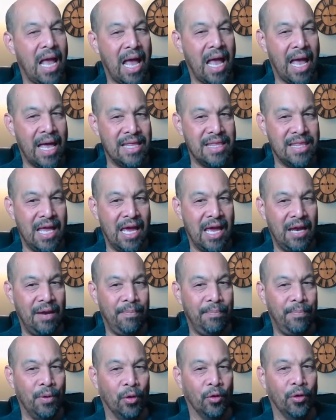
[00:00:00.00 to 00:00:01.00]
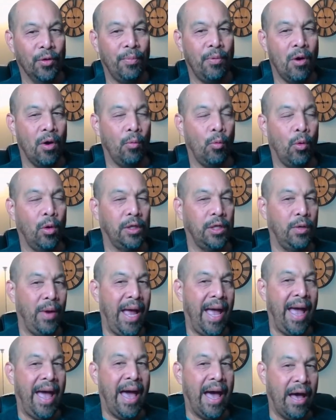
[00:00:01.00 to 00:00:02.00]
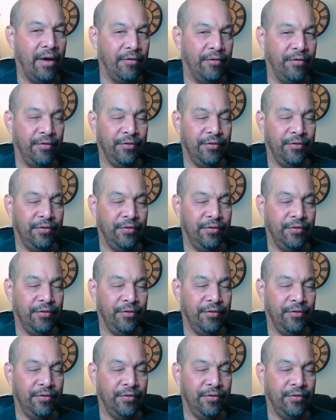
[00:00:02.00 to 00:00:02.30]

and then build upon what you have.